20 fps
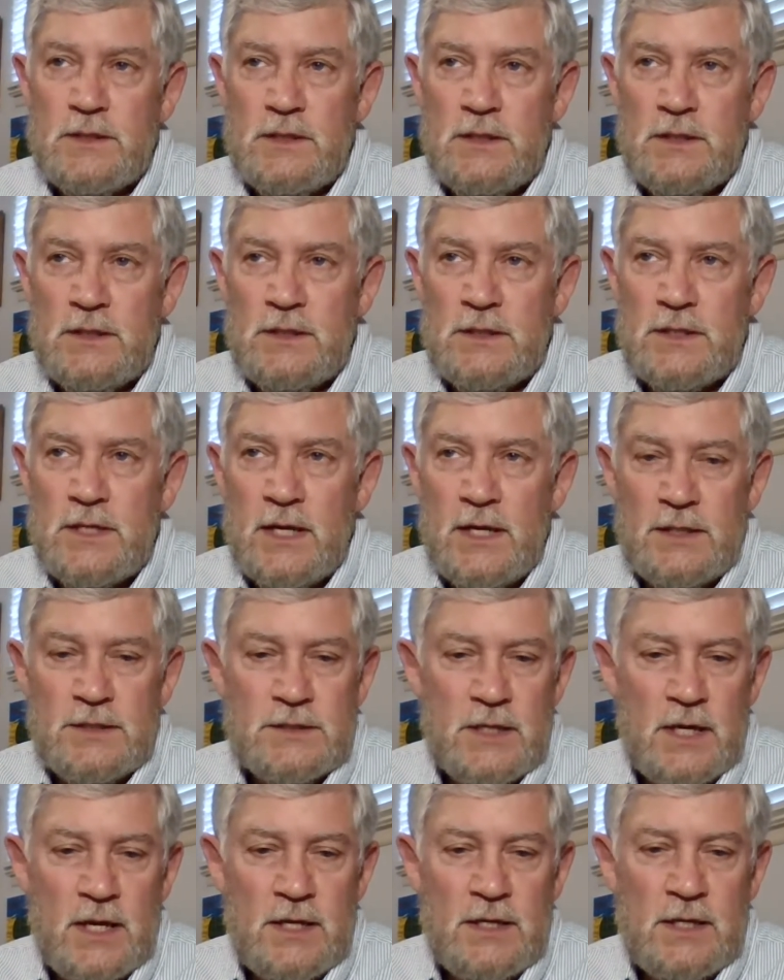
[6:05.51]
in
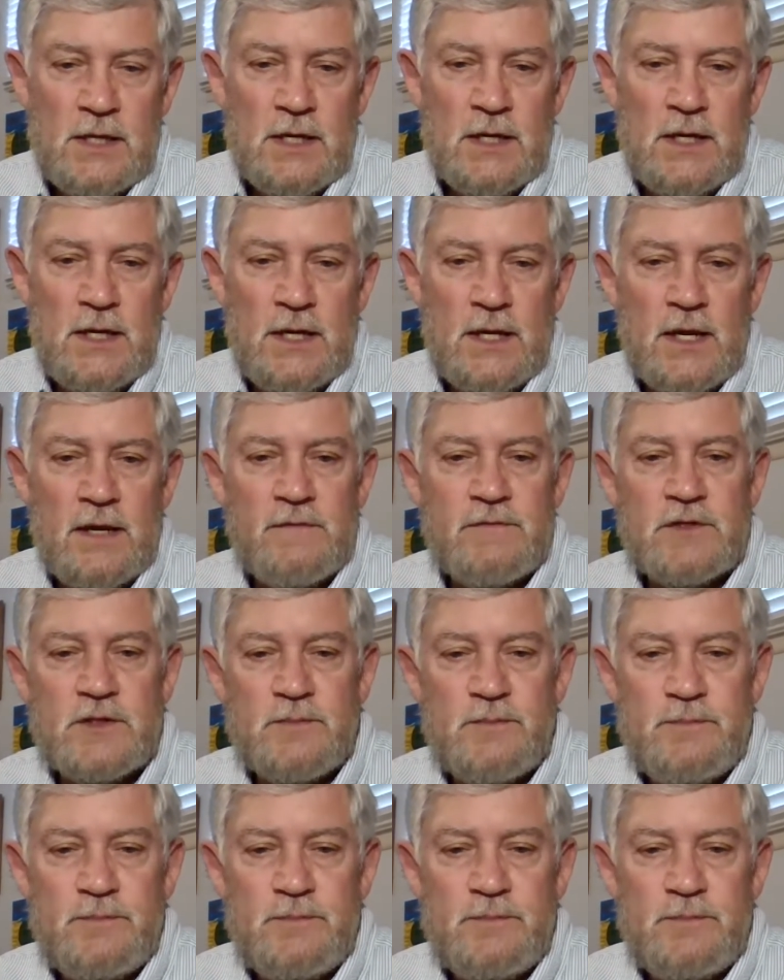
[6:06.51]
Tanzania, and I've